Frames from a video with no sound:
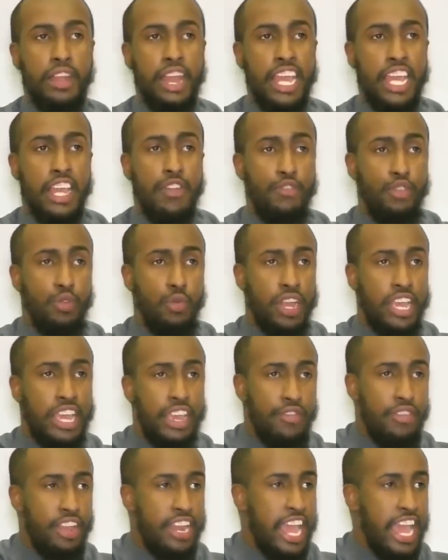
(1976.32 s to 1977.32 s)
Like if you were
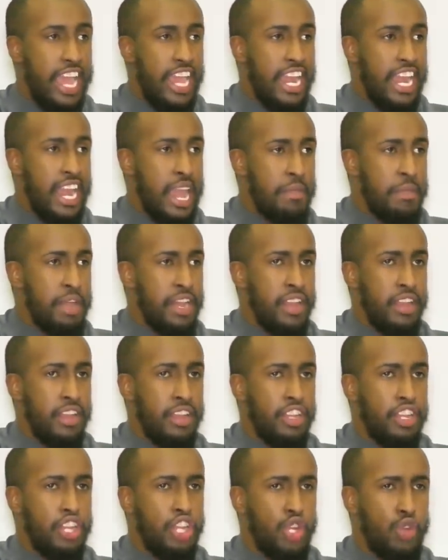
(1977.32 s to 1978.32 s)
given a lemon
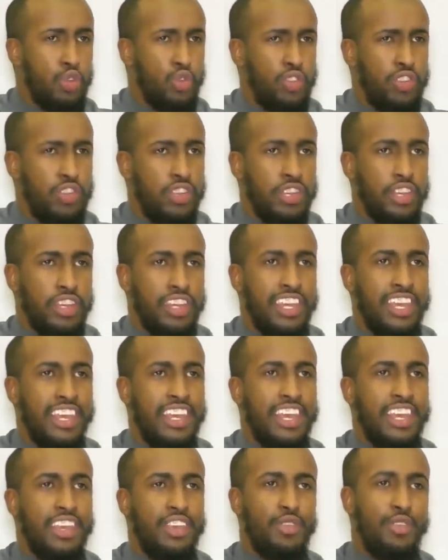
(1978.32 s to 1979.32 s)
juice,
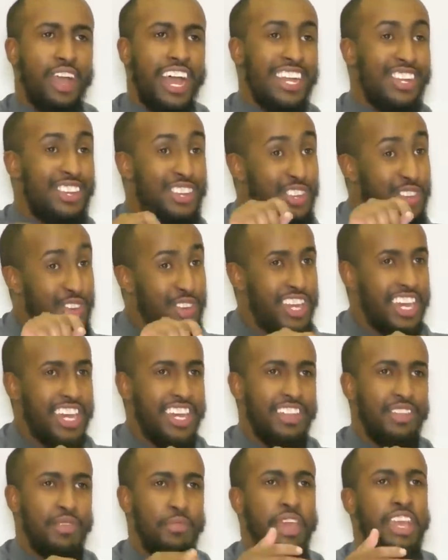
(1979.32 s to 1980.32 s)
you add
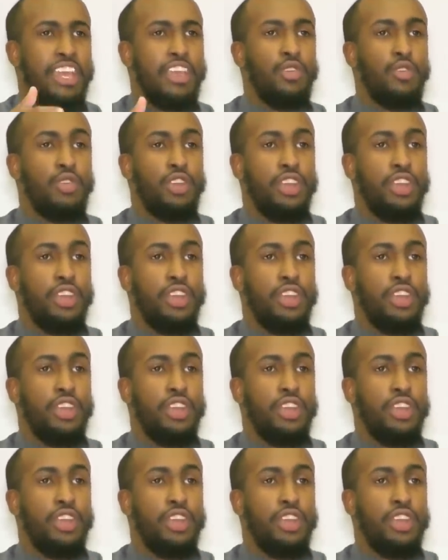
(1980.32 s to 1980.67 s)
sugar to make it